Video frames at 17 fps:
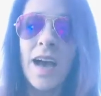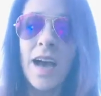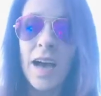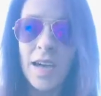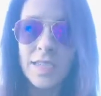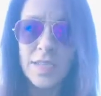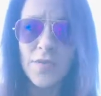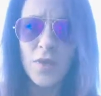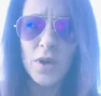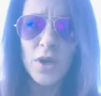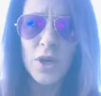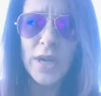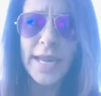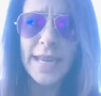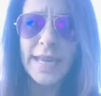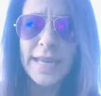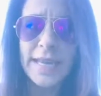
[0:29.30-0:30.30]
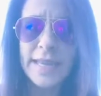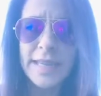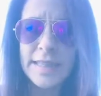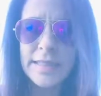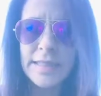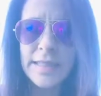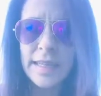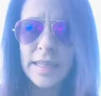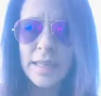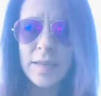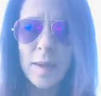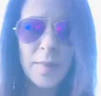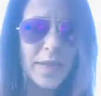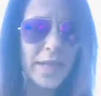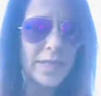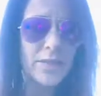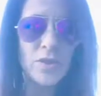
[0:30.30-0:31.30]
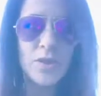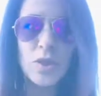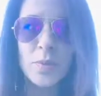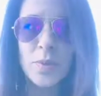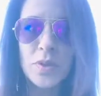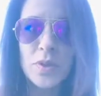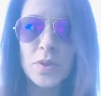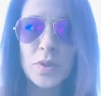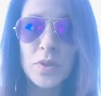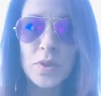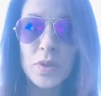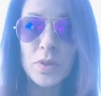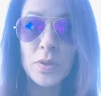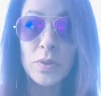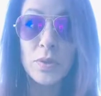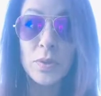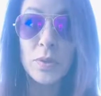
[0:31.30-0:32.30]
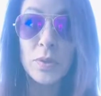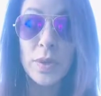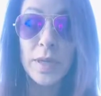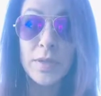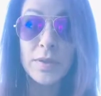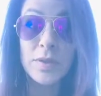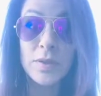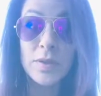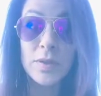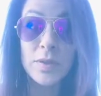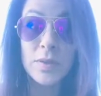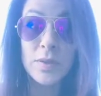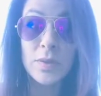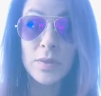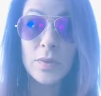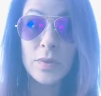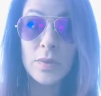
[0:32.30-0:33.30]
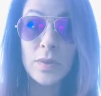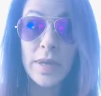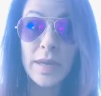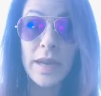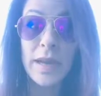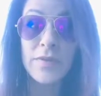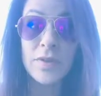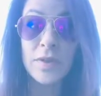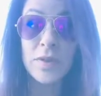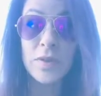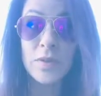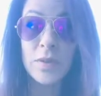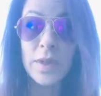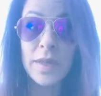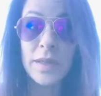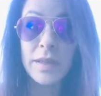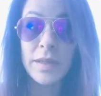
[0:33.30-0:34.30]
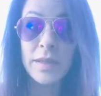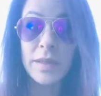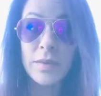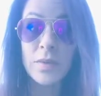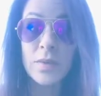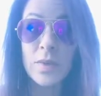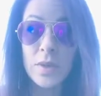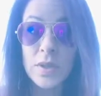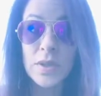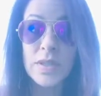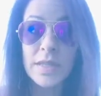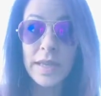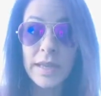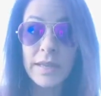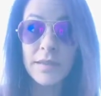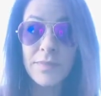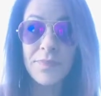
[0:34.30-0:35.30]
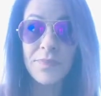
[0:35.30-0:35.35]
As far as, I'm going to answer two personal and two that have to do with real estate.